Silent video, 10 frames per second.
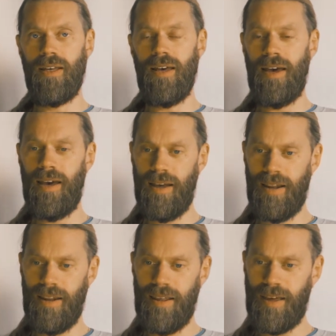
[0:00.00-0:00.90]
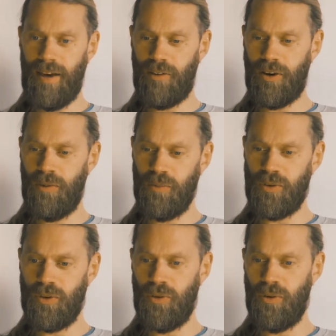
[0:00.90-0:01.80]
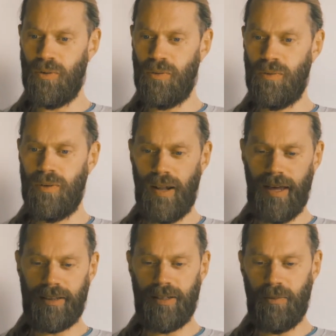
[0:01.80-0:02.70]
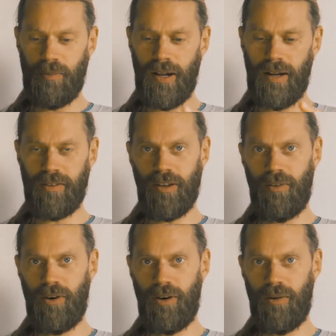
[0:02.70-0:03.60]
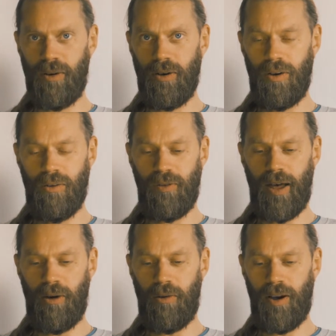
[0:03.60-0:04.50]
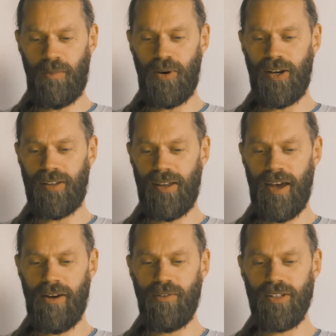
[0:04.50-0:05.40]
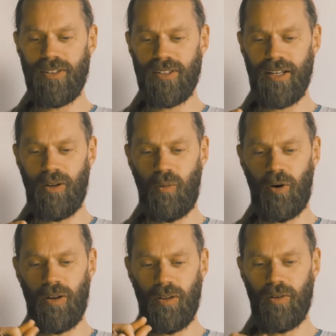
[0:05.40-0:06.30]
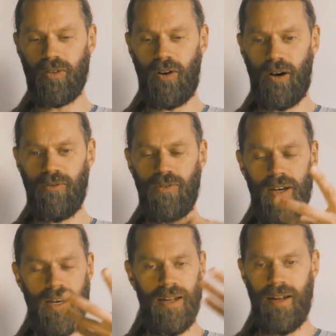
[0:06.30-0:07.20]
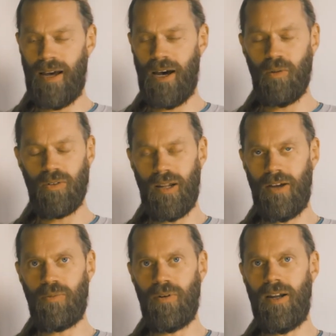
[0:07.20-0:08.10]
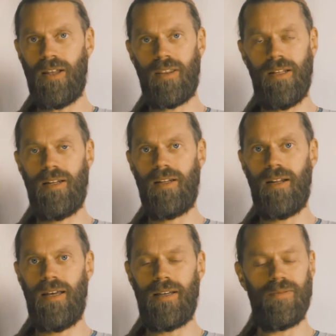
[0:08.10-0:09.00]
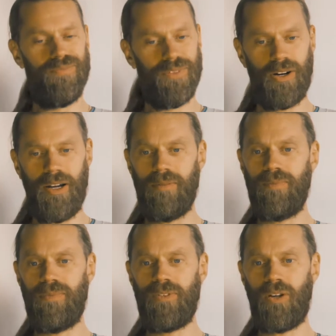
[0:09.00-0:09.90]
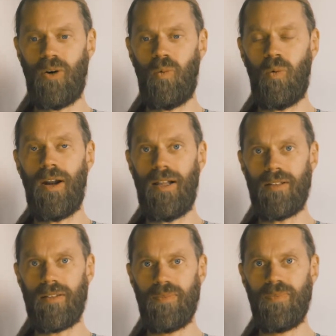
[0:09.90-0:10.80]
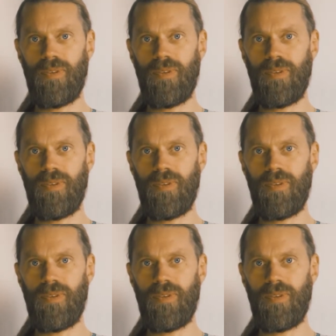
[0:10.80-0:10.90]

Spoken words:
And I've come to, like the petals of a flower, I picked every single one of those off and I was left with nothing. Like, all right, so what else?